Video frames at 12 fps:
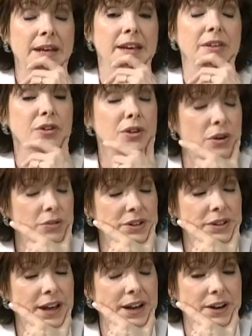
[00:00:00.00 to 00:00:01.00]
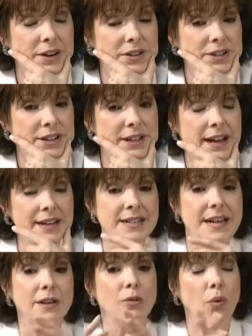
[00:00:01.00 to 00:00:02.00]
If you go to that article in
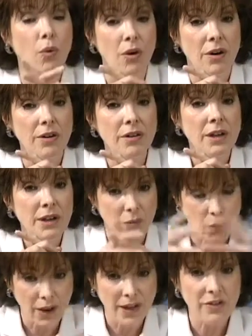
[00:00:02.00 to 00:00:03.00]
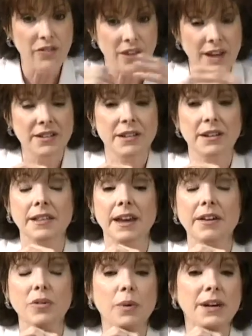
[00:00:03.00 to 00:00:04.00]
98, or Wells then did a
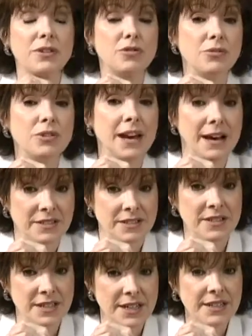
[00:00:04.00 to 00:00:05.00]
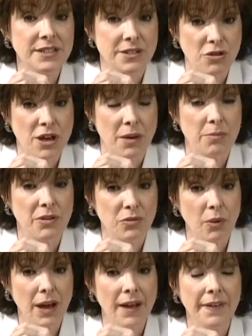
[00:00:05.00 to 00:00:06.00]
later one in 2006 in JAMA as
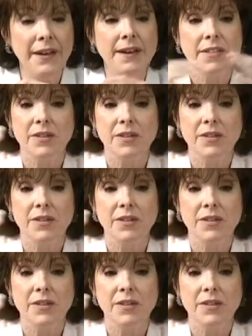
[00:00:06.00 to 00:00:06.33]
well,